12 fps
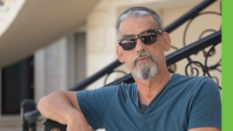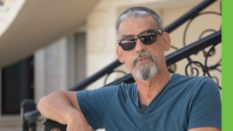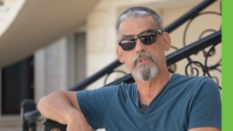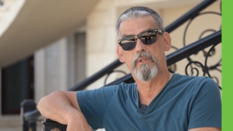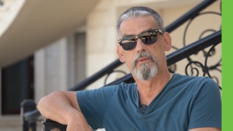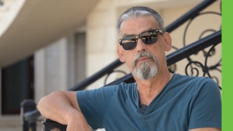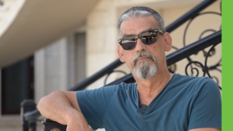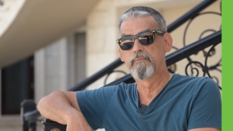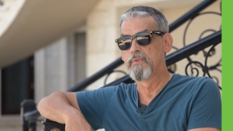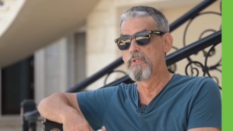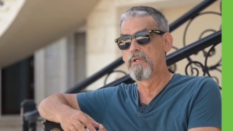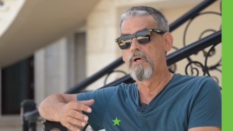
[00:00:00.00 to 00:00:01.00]
So
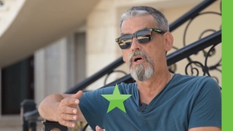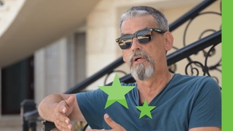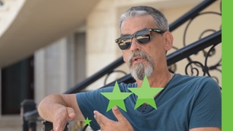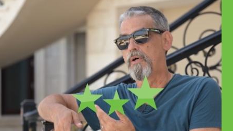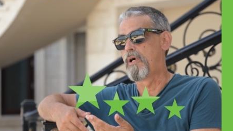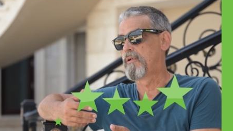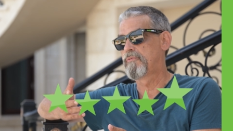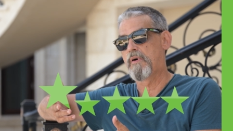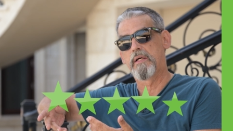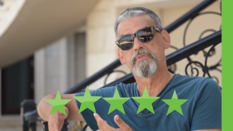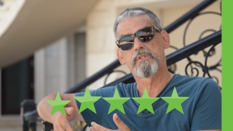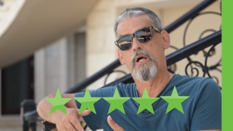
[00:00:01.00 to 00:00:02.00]
all in all,
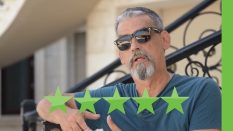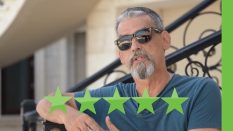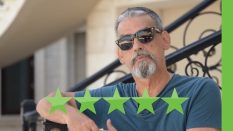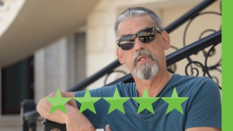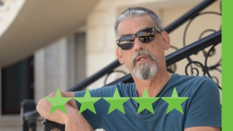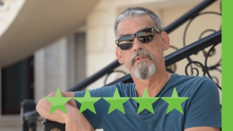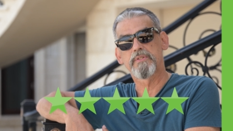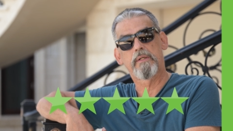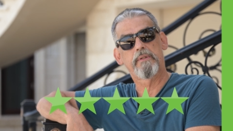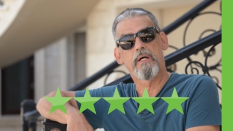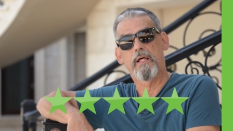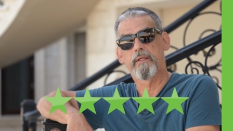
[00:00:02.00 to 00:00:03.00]
five-star experience. I
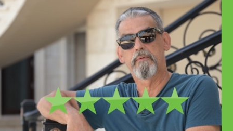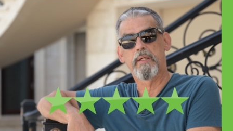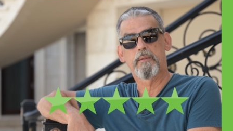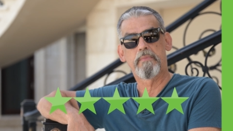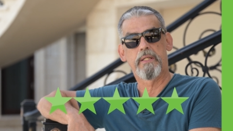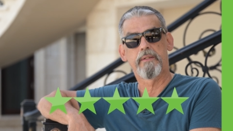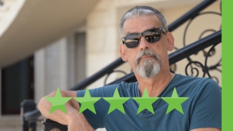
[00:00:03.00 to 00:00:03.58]
would highly recommend